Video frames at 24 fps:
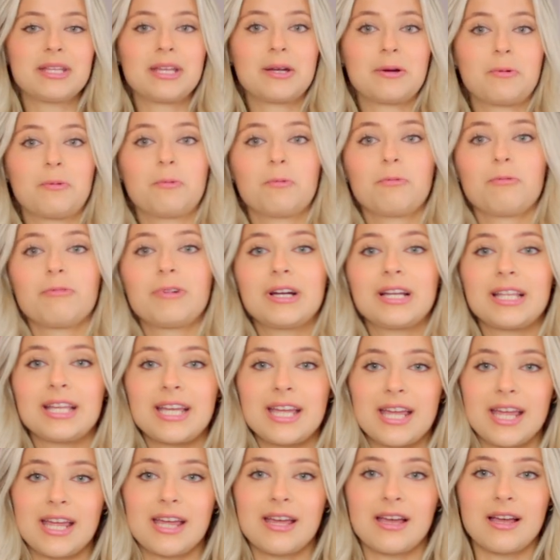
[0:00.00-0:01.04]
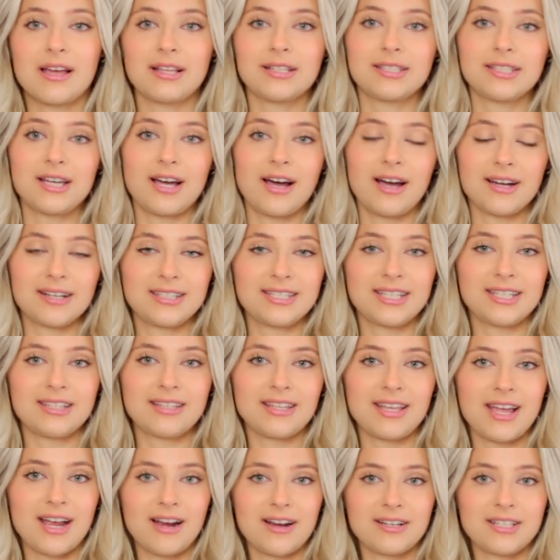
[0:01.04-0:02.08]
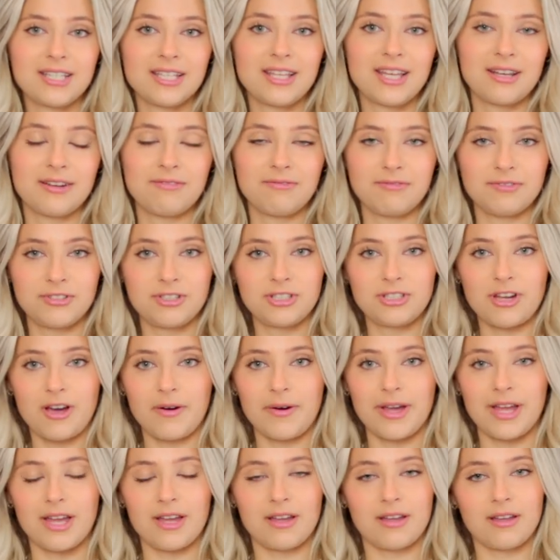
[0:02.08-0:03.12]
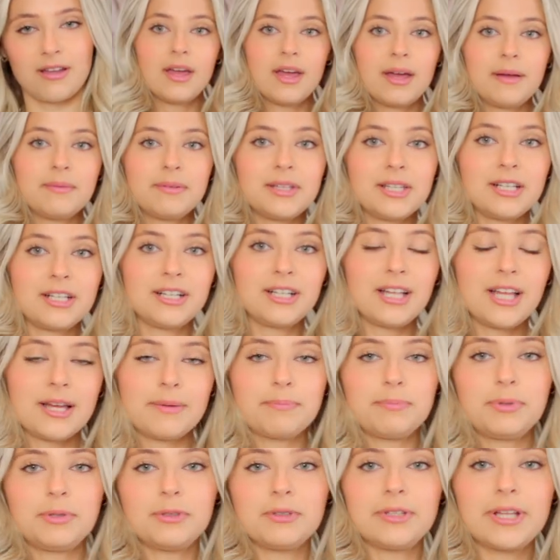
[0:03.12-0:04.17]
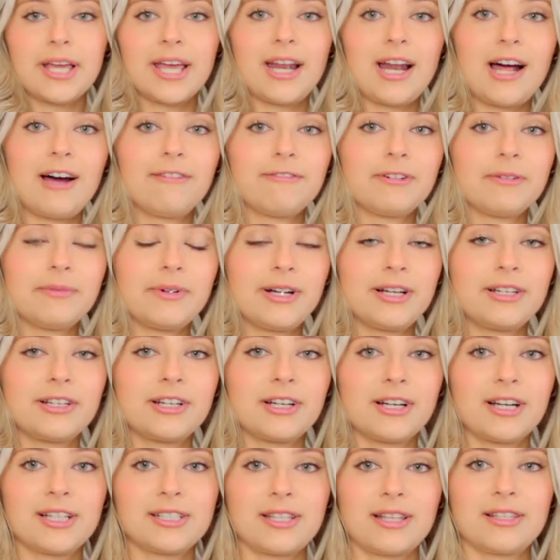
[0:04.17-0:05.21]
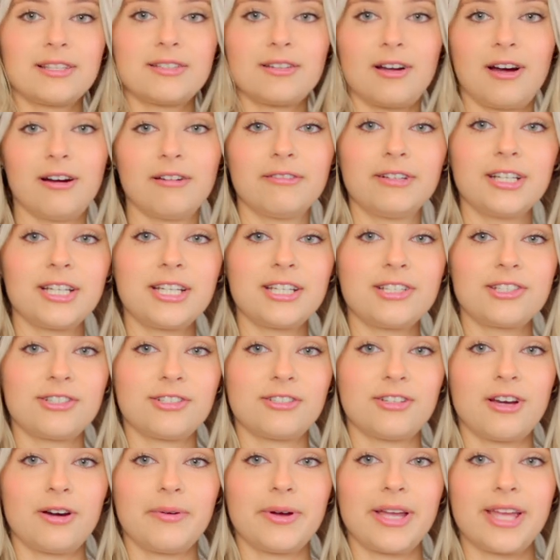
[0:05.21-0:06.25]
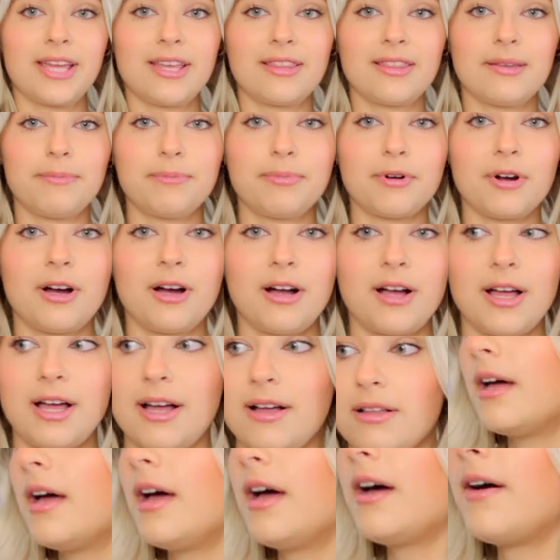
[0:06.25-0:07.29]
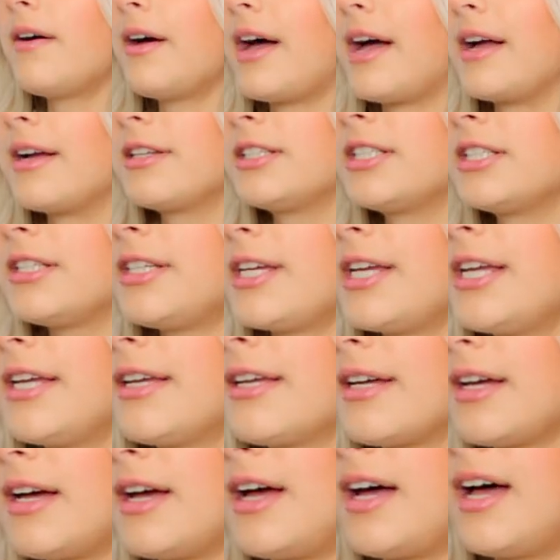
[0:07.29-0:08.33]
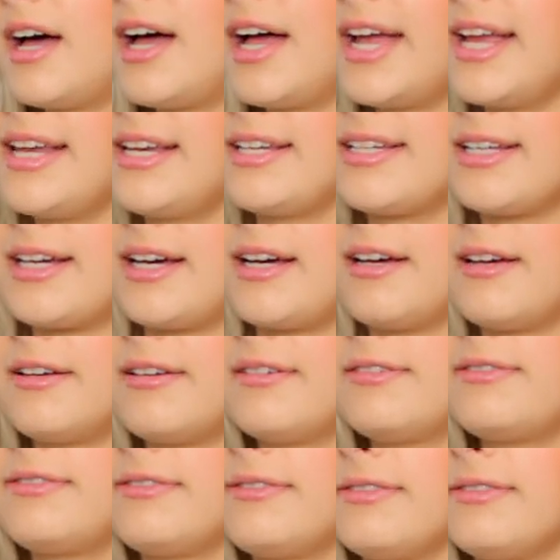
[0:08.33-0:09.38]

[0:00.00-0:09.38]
like really tucked in there to like show it. I'm literally like pulling it out from under because it's not really showing the bra out. Oh, actually, kind of.